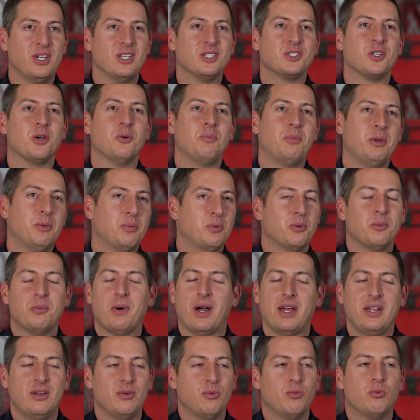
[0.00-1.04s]
So people
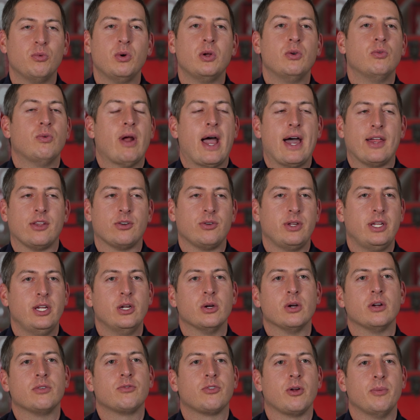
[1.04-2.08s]
would rather
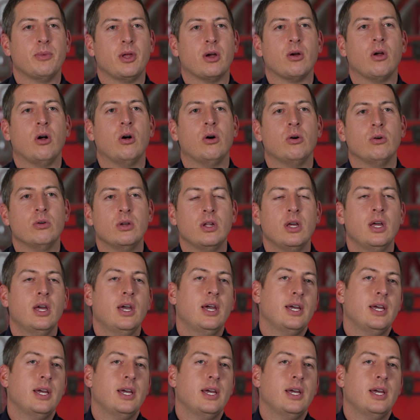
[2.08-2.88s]
hear it from their own